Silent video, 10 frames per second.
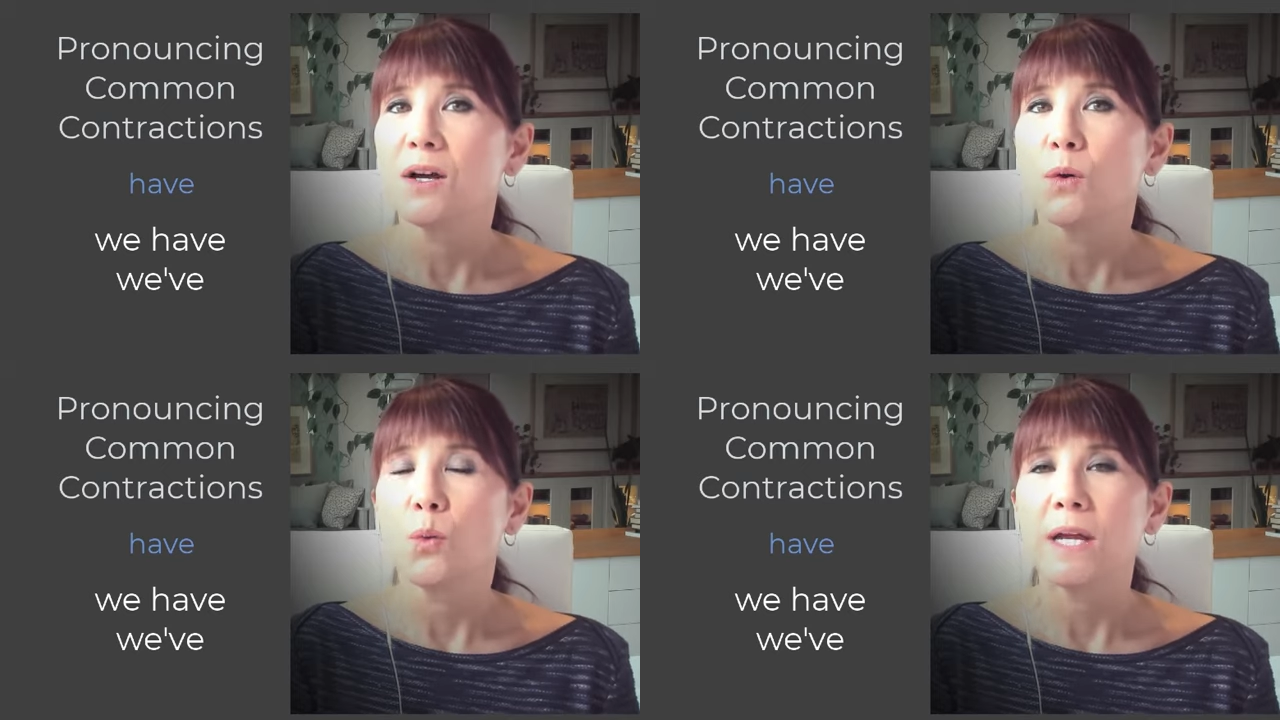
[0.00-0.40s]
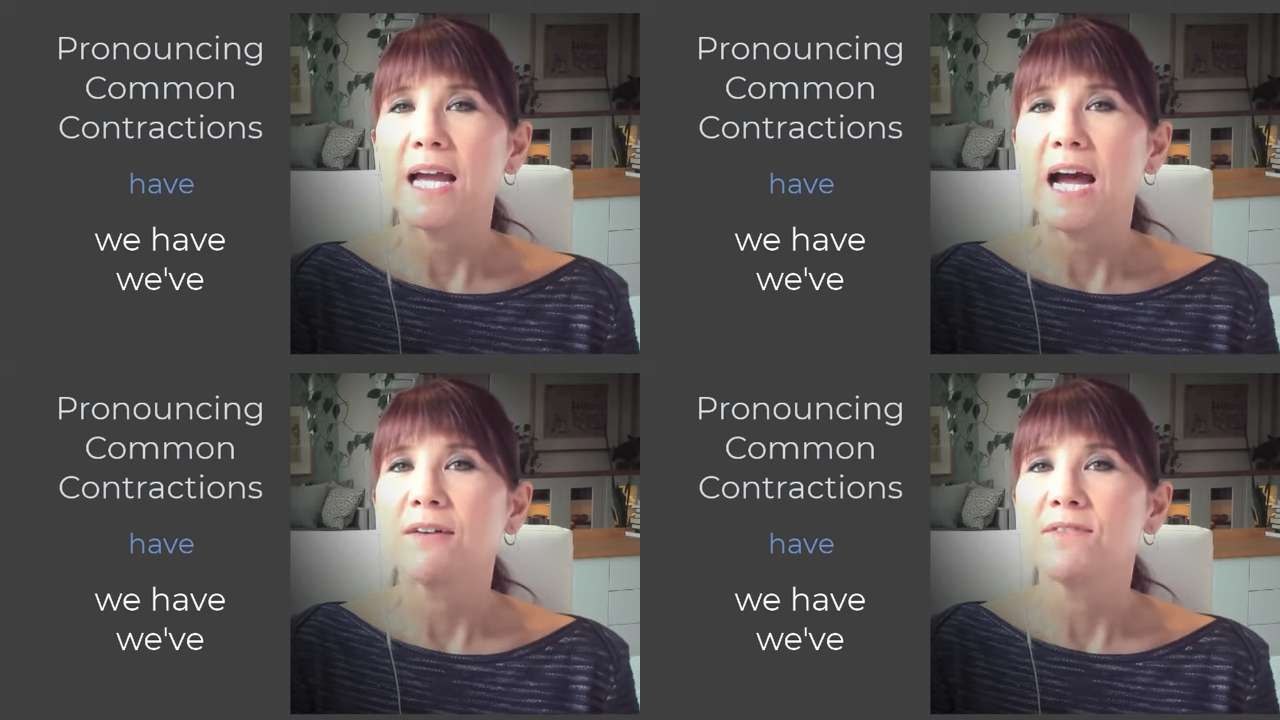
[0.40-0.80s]
We
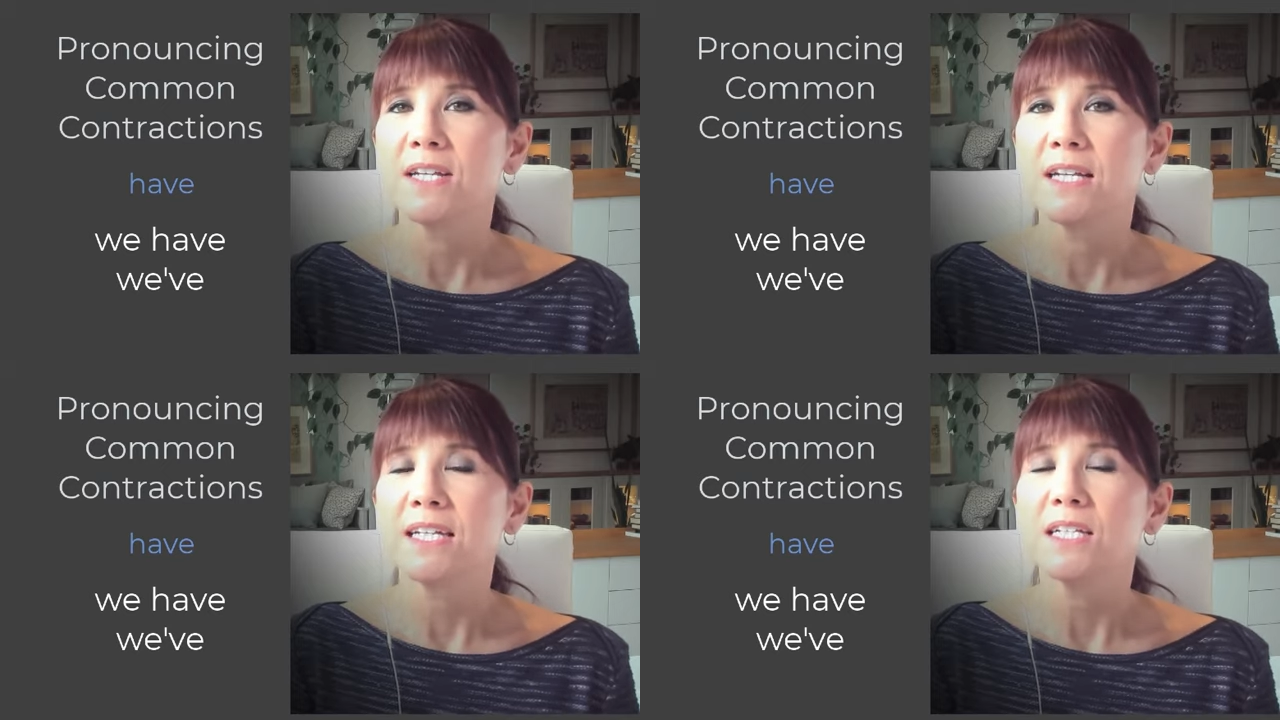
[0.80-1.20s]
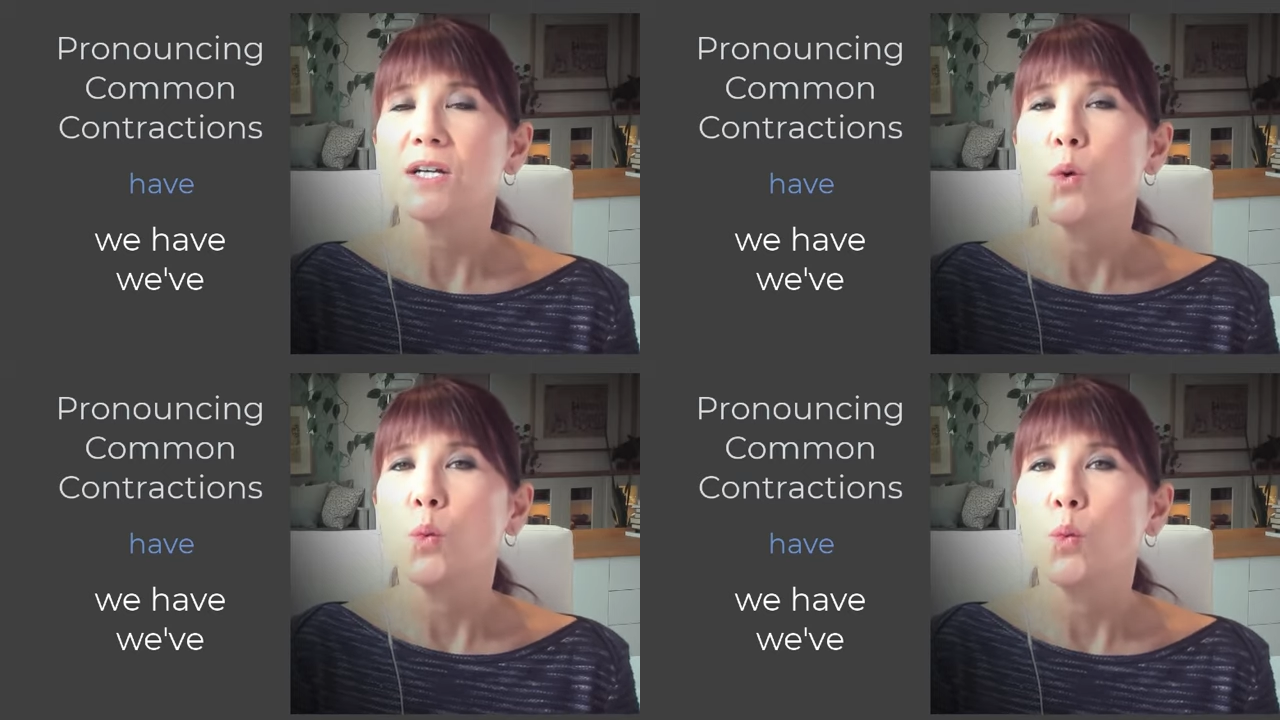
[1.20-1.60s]
have done it,
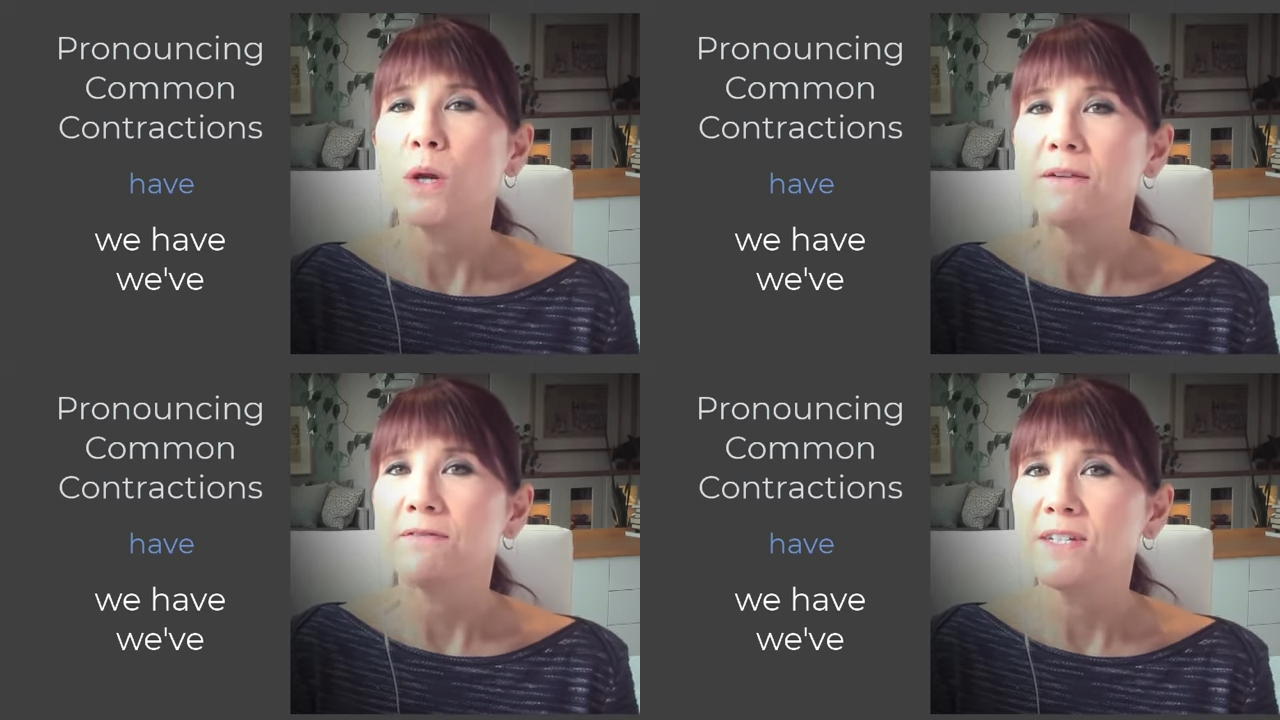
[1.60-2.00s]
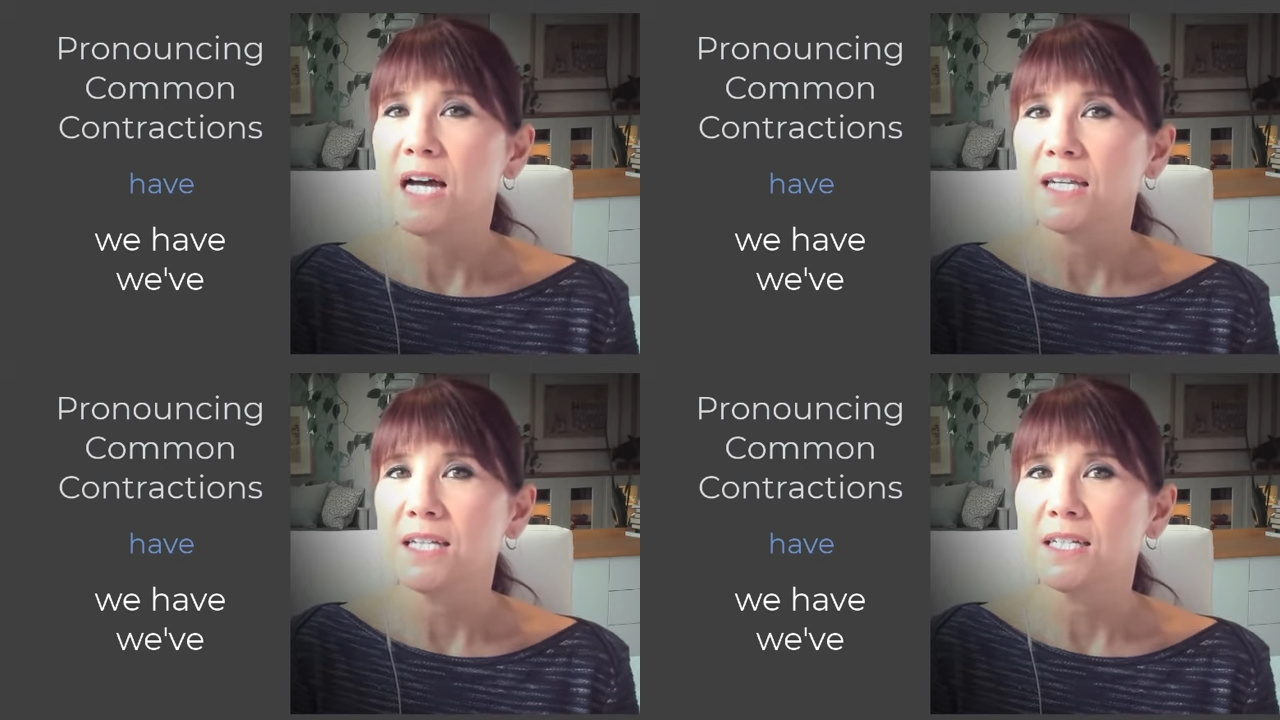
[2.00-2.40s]
we've
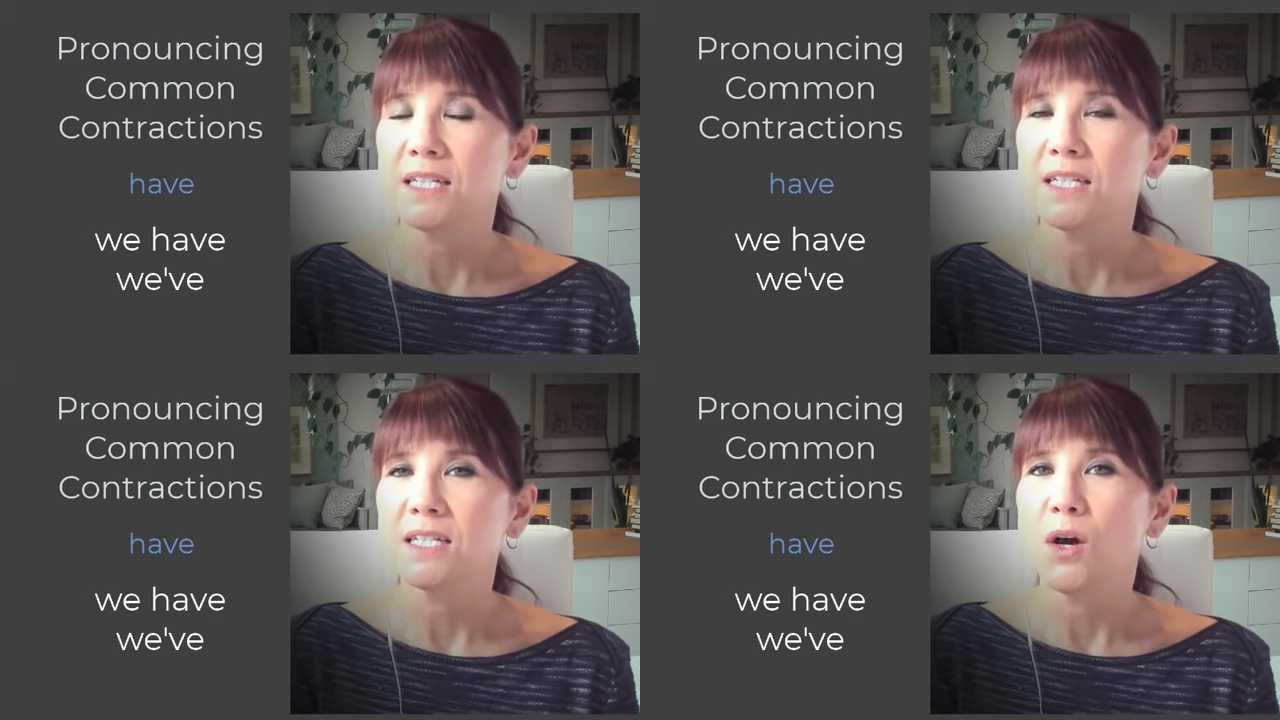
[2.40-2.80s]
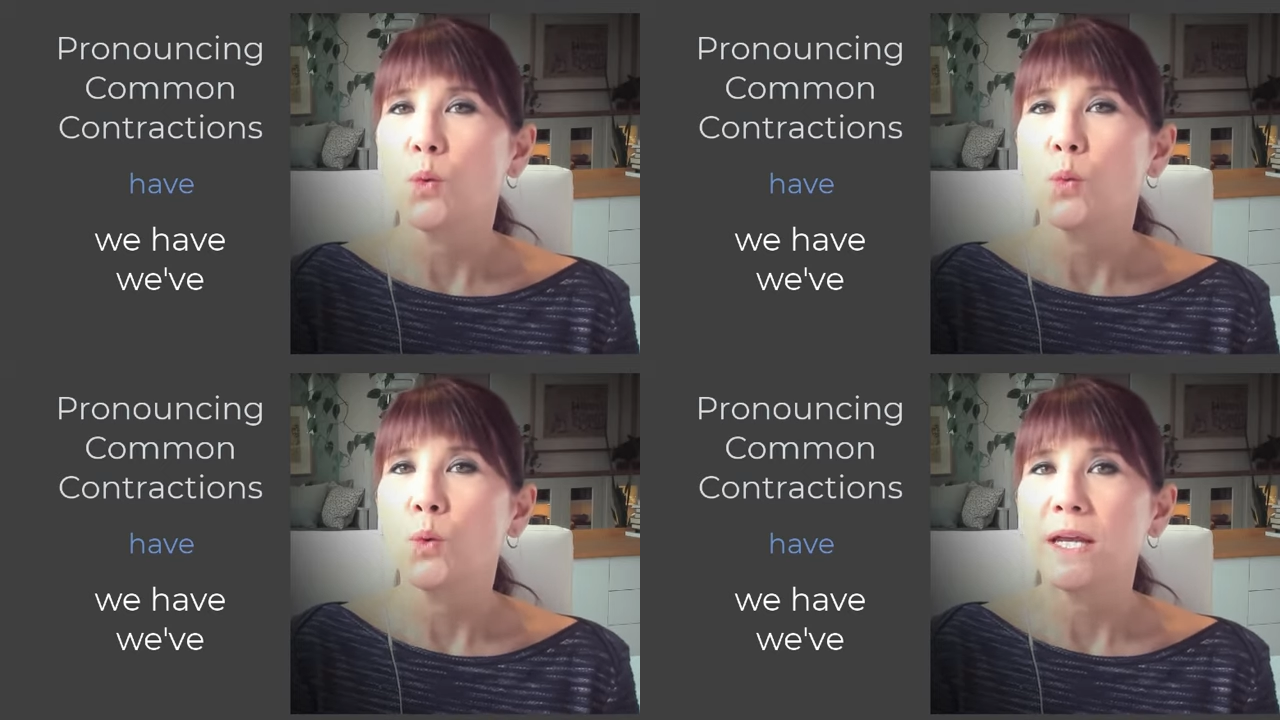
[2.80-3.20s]
done it,
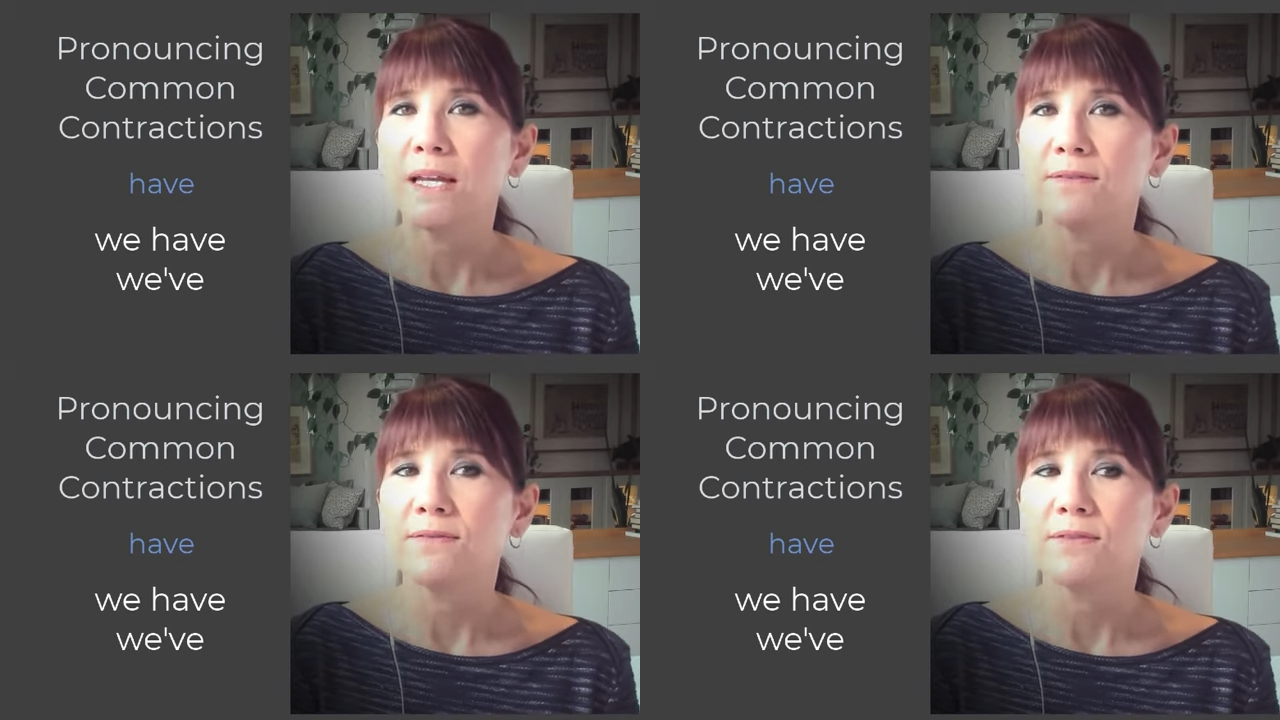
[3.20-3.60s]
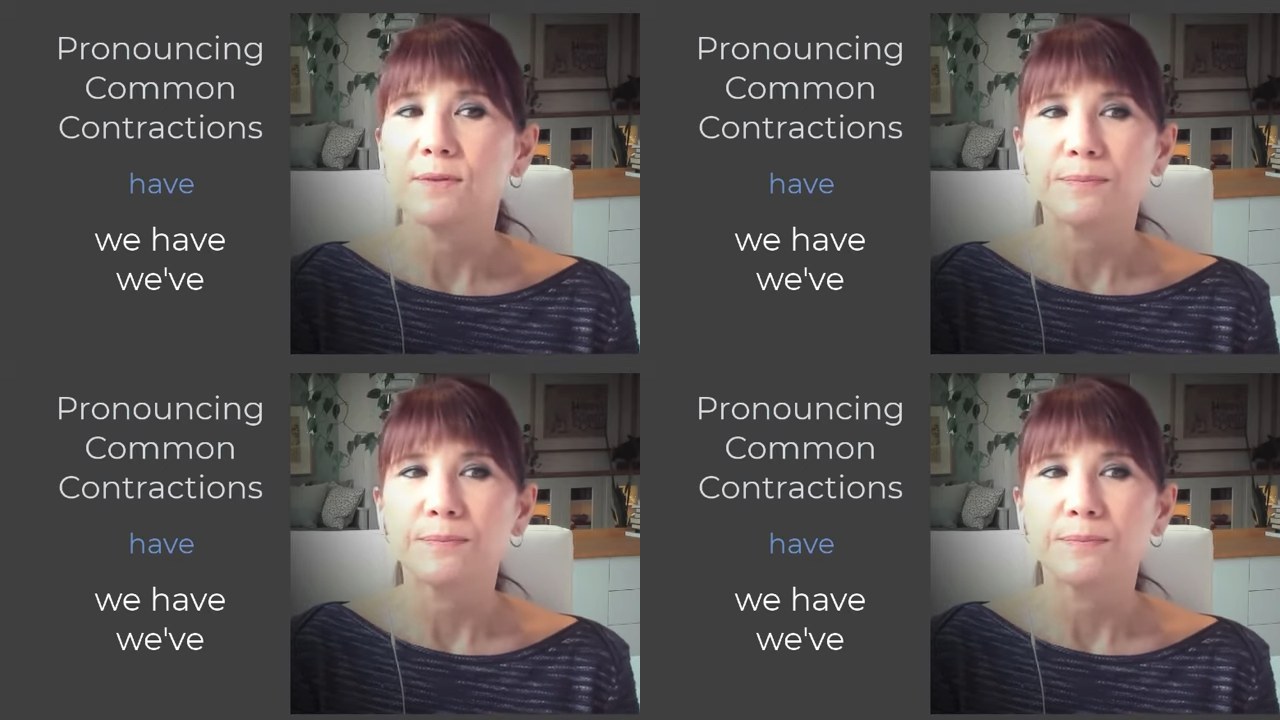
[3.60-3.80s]
we've.